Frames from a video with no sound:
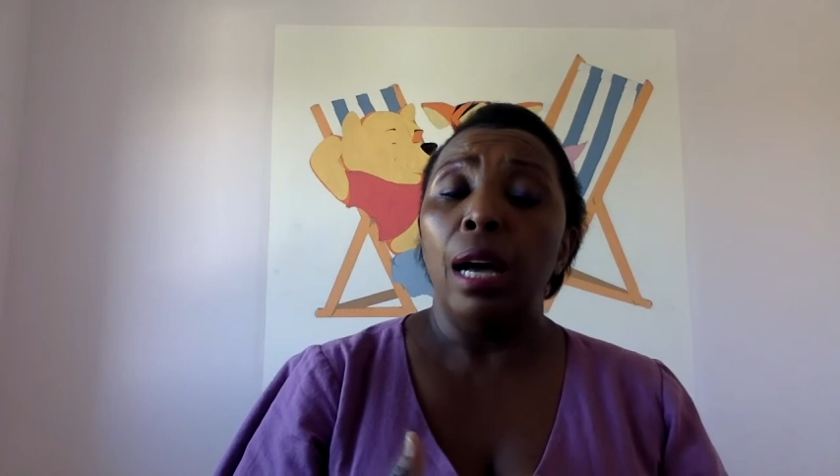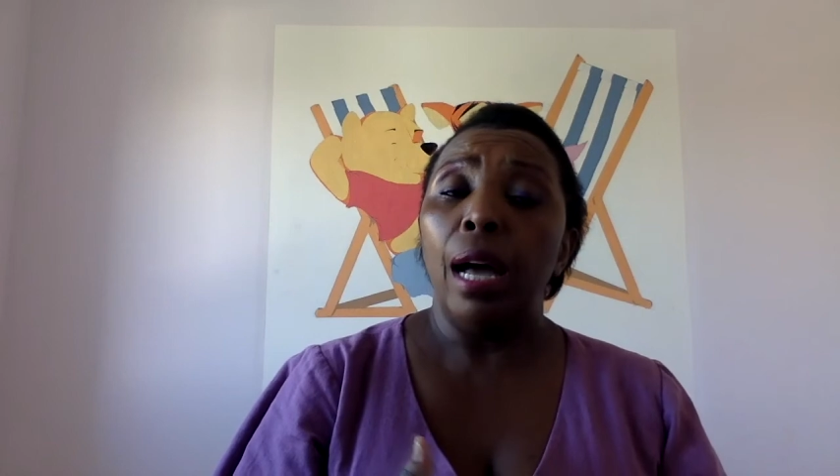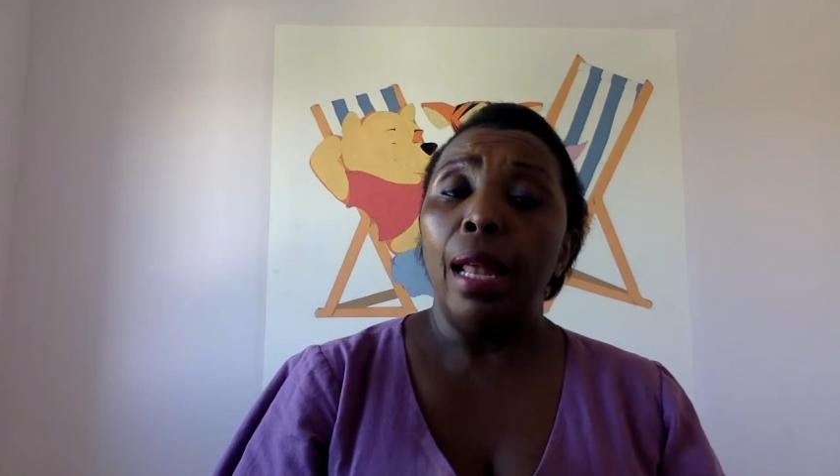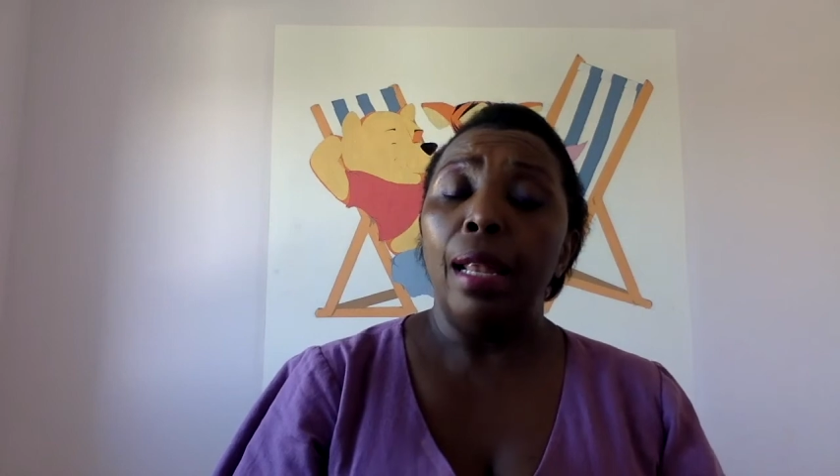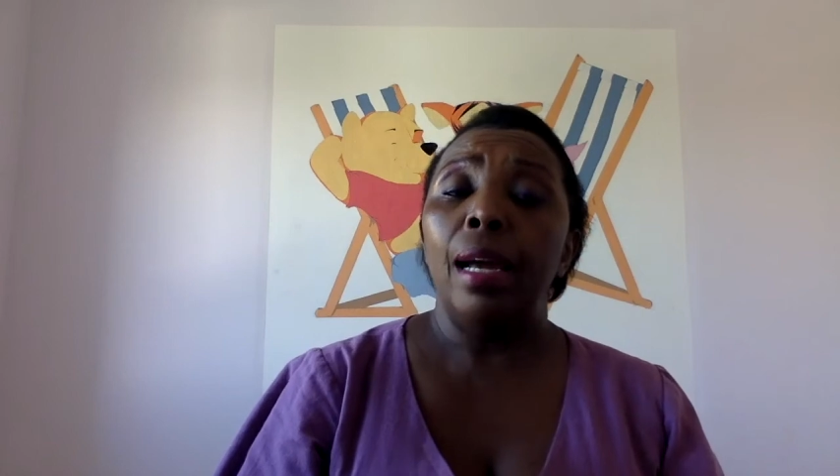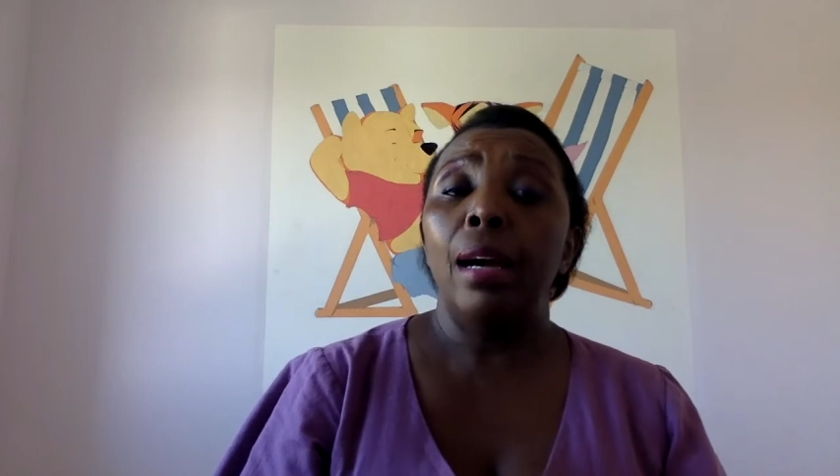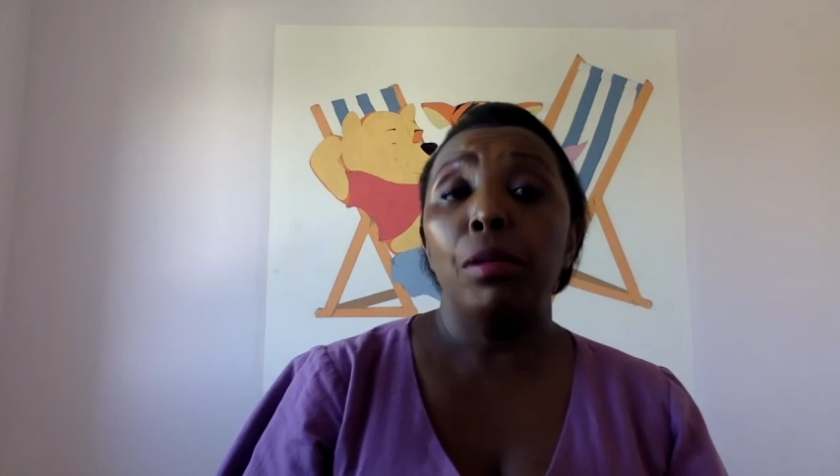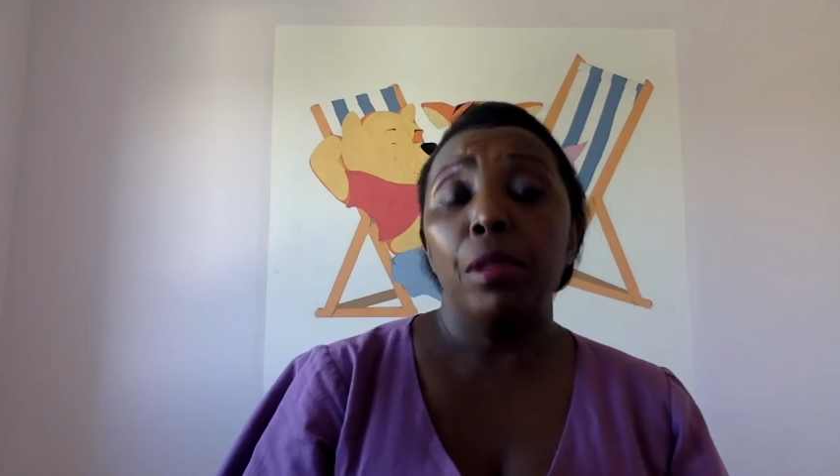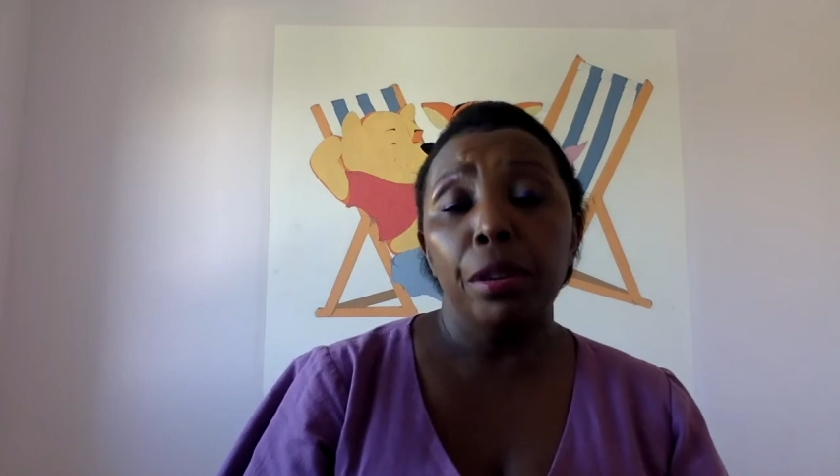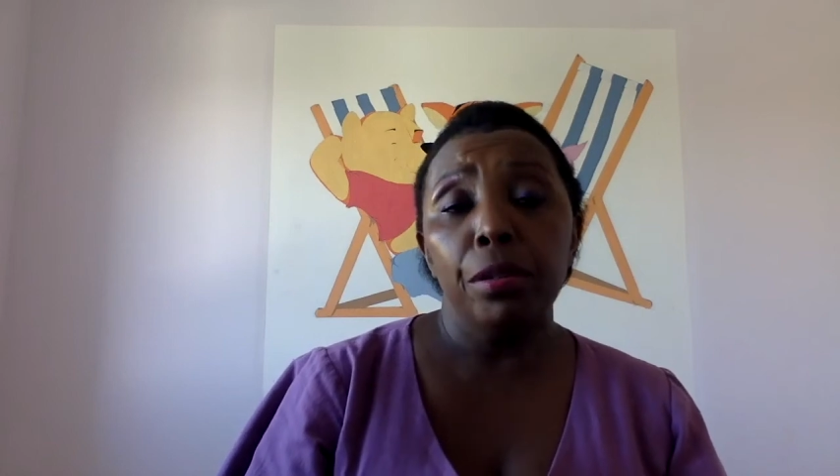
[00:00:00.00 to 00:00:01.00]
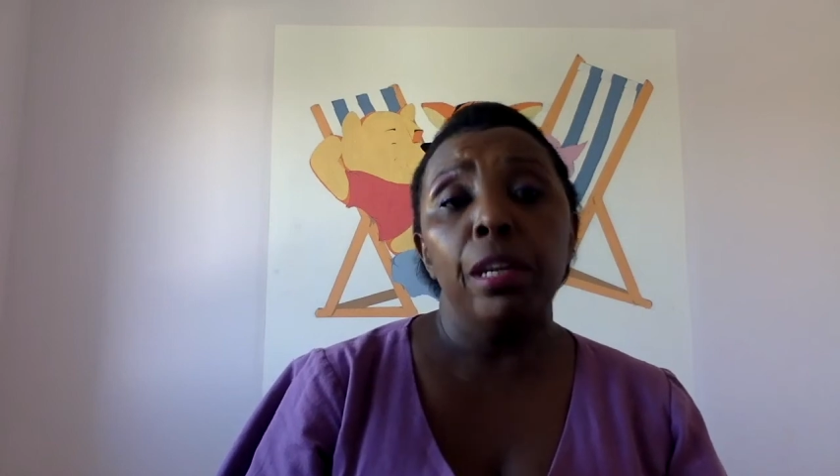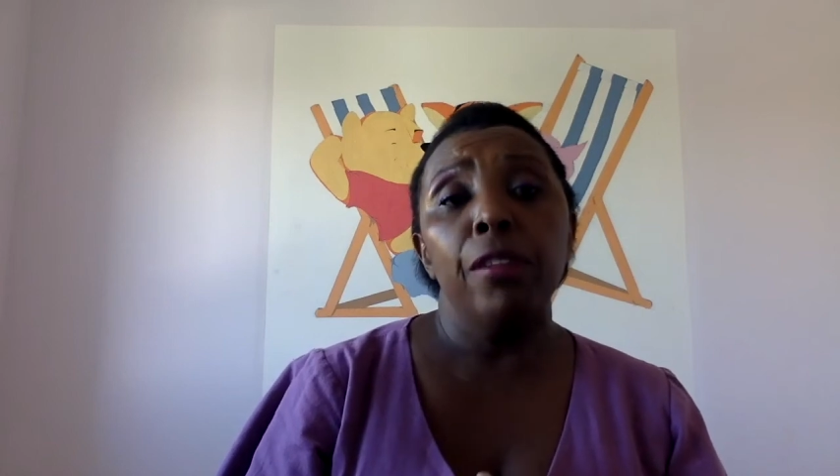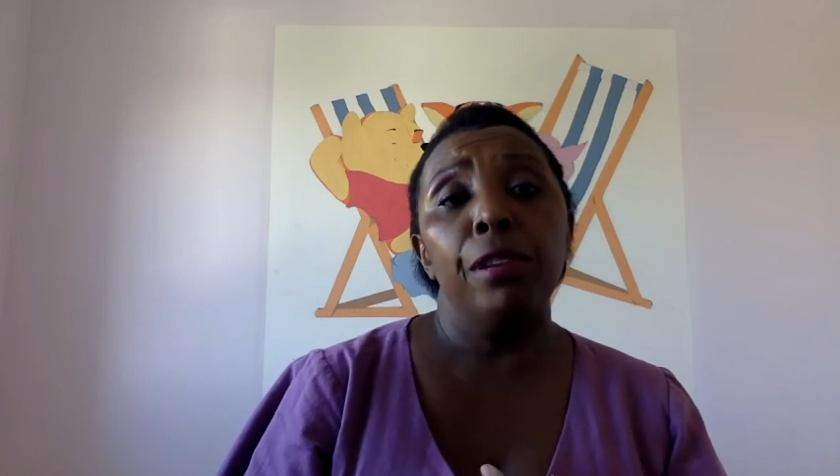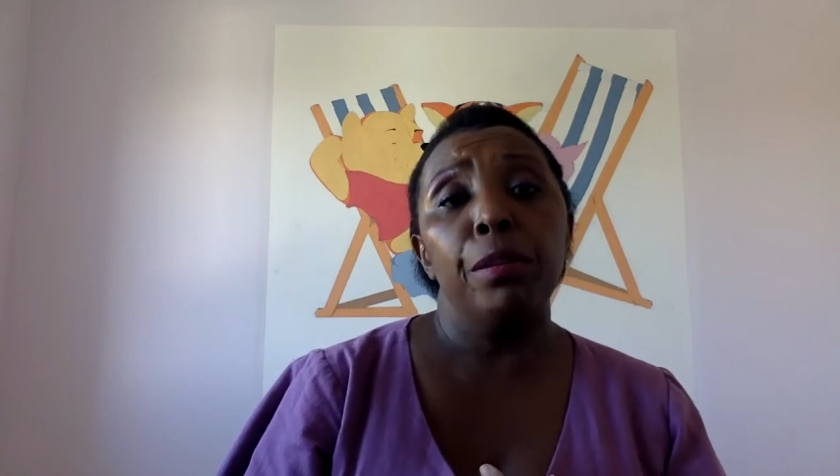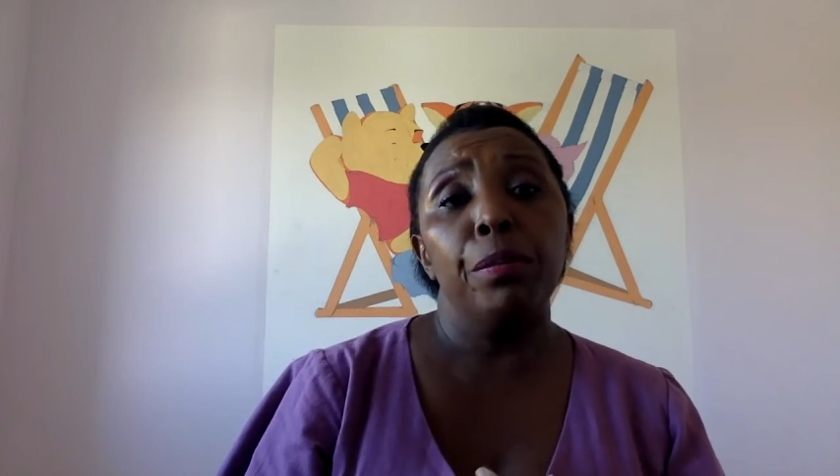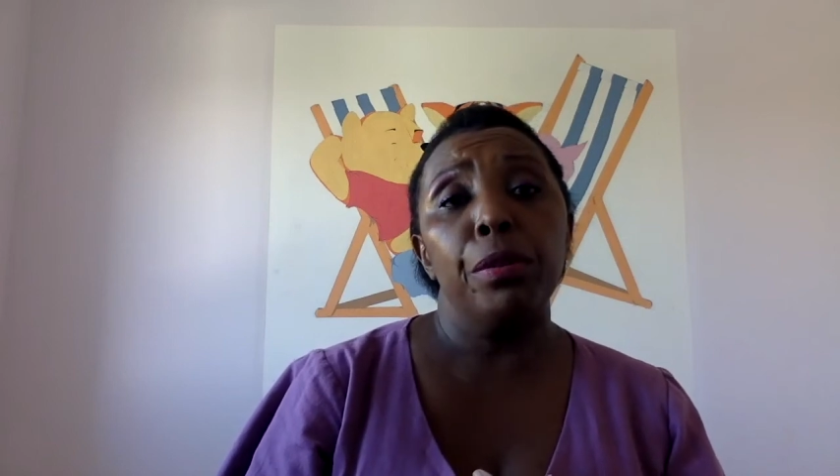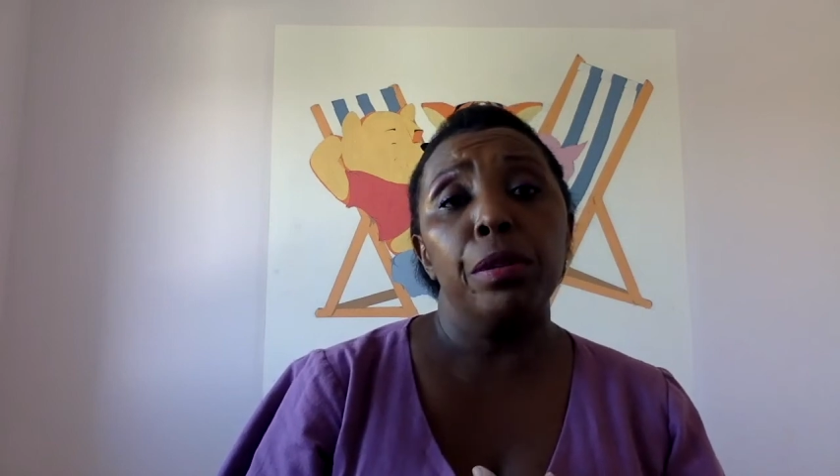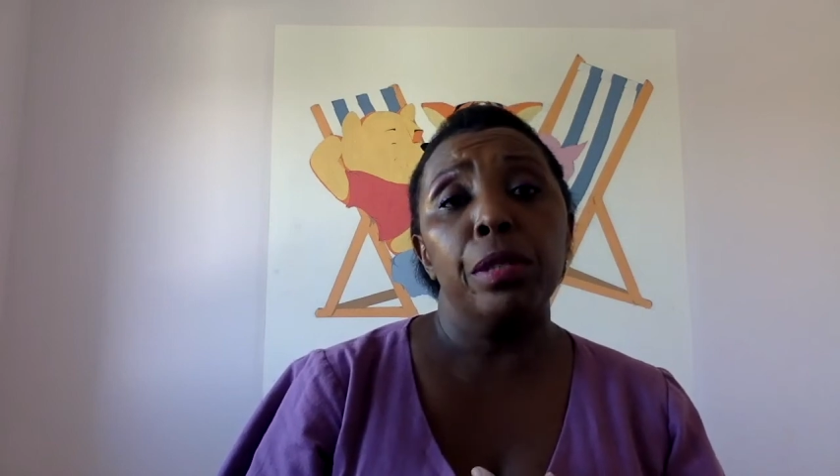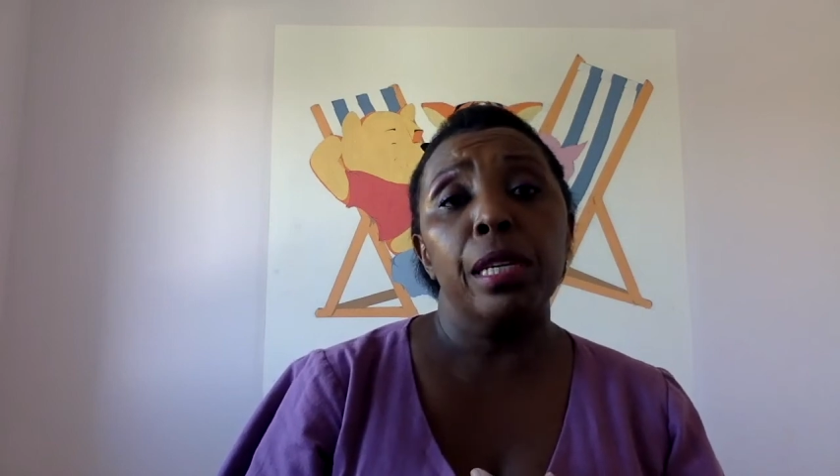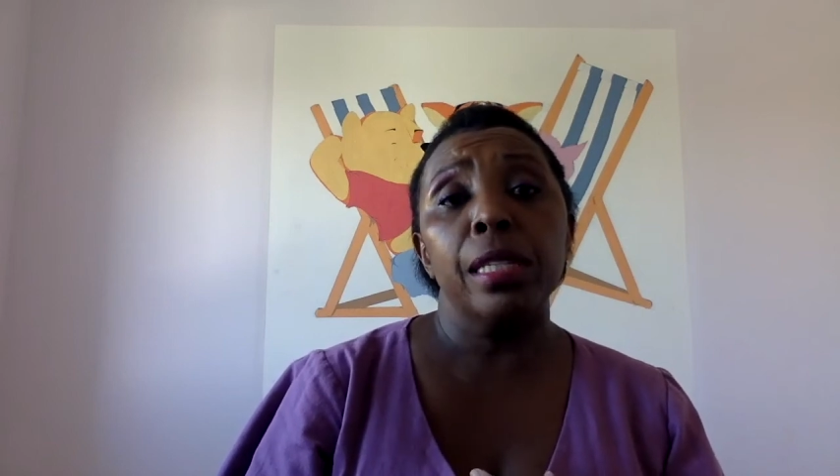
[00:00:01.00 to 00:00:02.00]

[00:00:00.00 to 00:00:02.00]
allow the grieving process,